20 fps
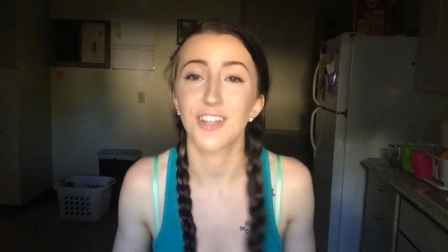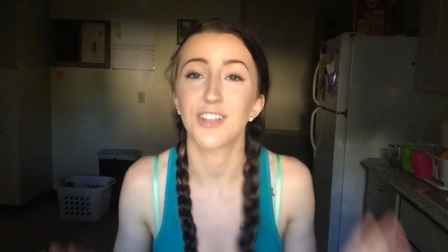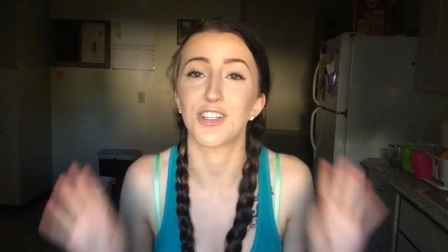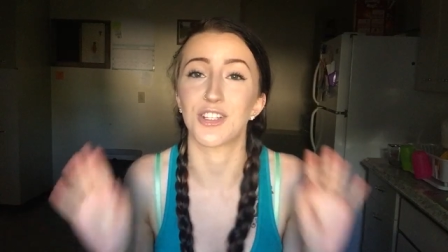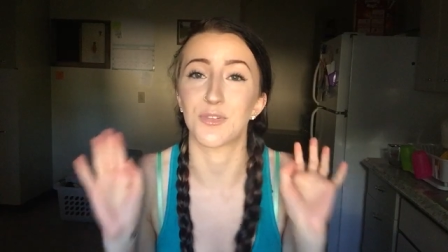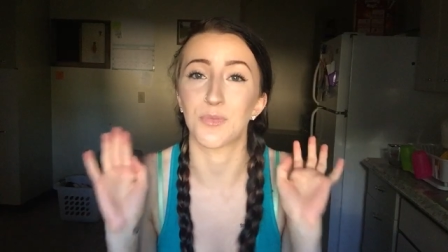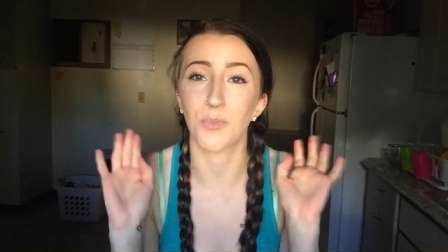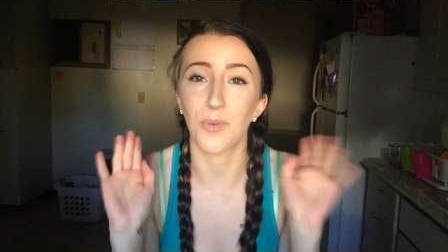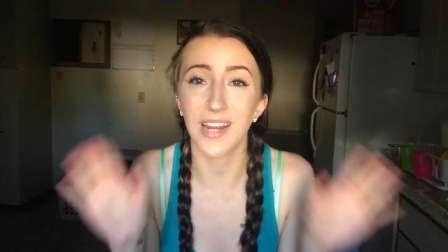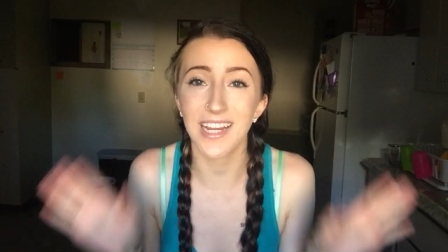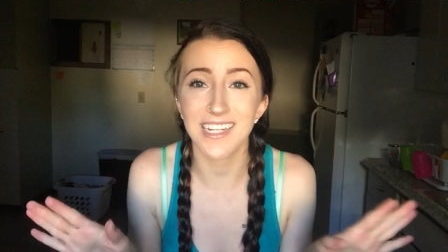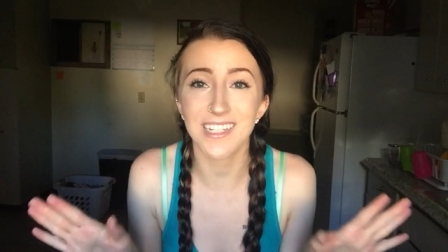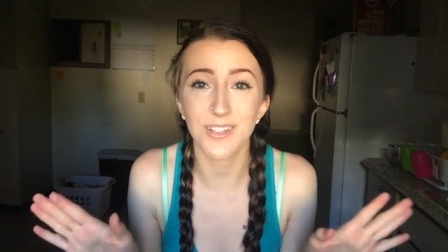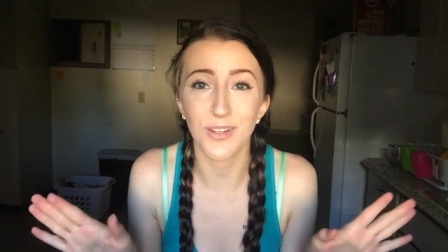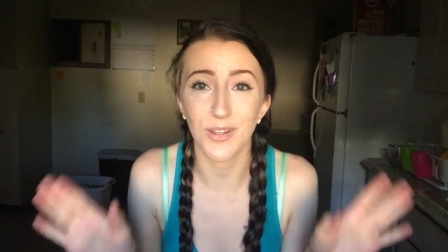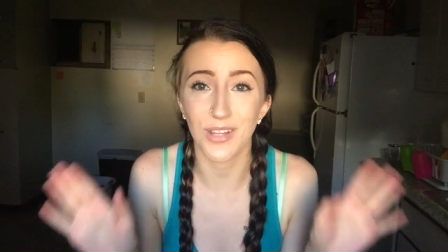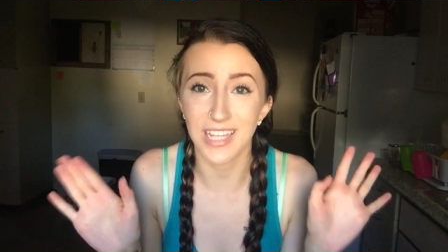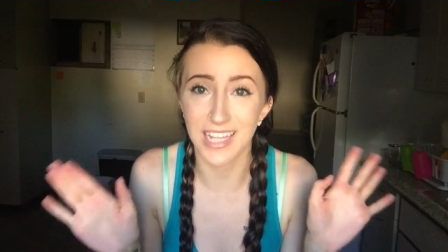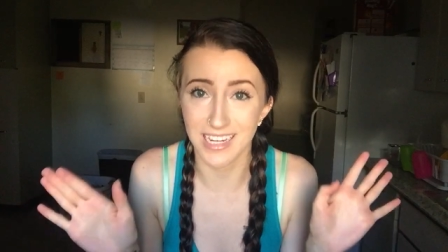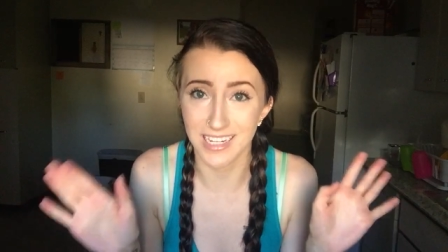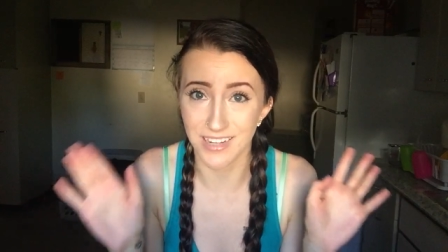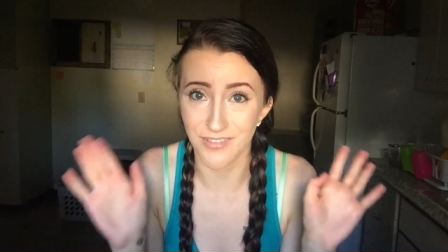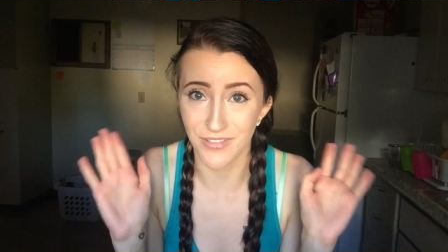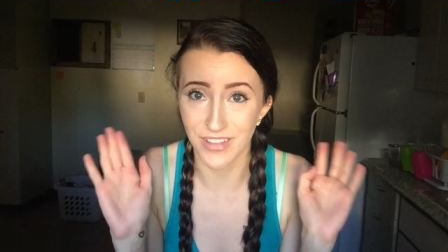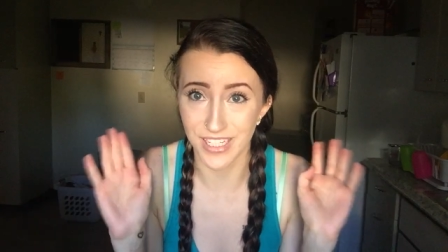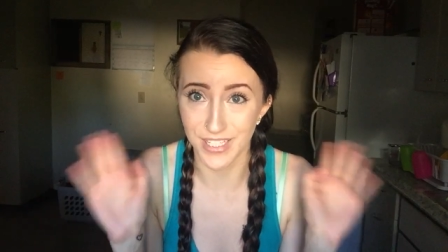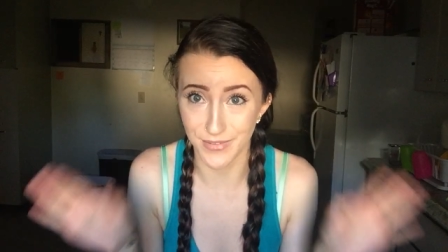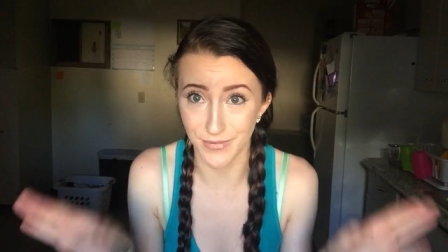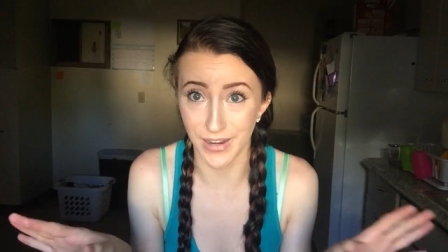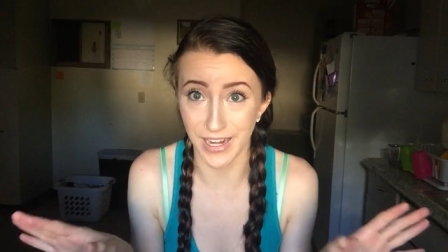Just wait till the end of
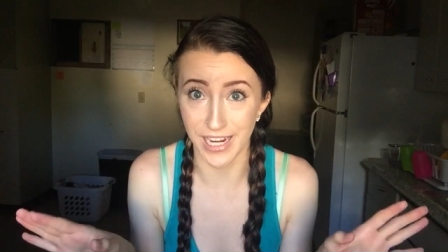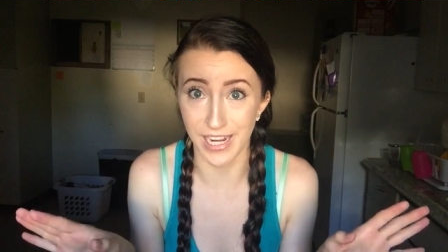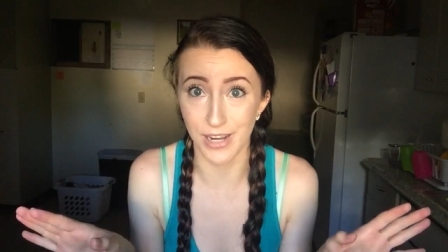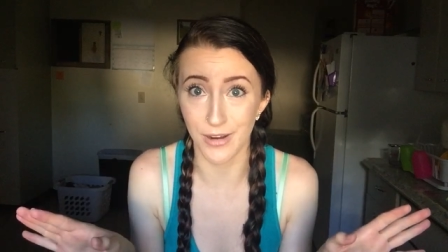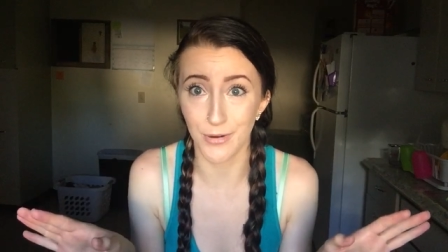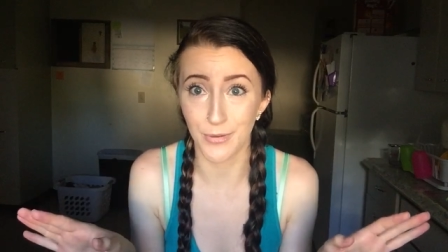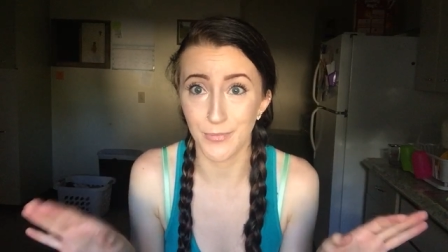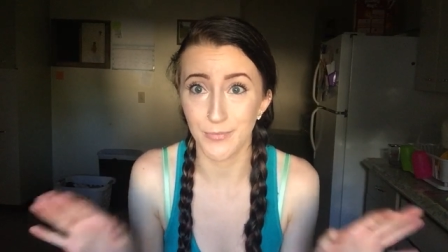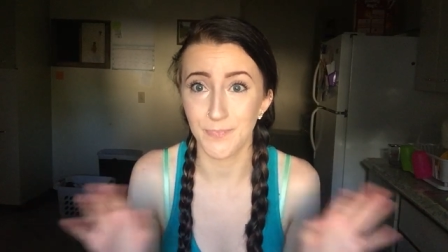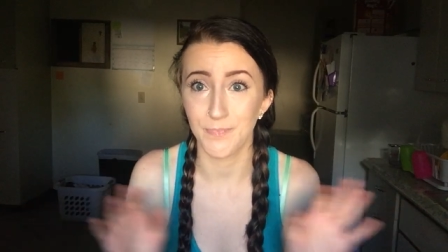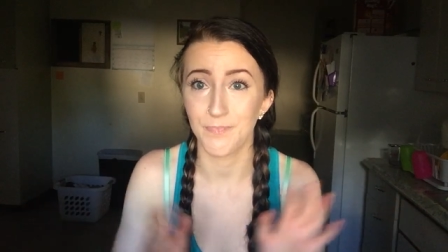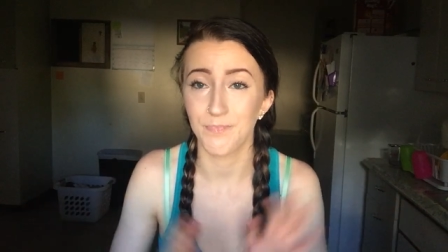this video.